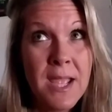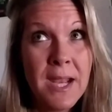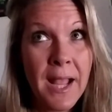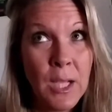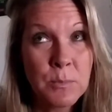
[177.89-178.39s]
It
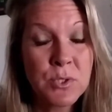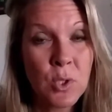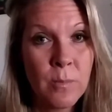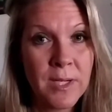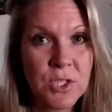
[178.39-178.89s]
helps
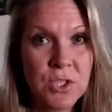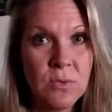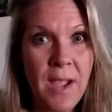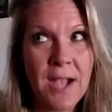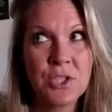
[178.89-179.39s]
so much
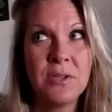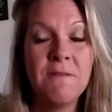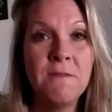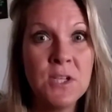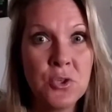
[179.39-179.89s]
to actually
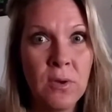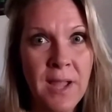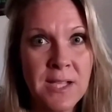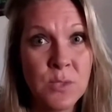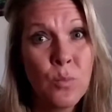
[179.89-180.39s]

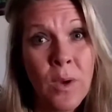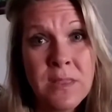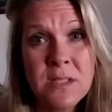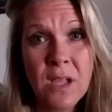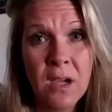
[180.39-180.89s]
visualize what
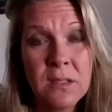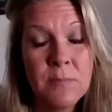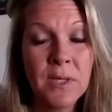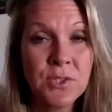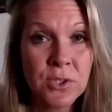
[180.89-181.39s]
this ugly
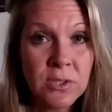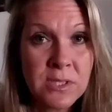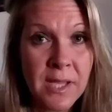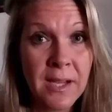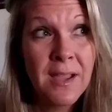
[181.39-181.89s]
monster looks
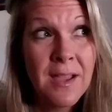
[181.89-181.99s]
like,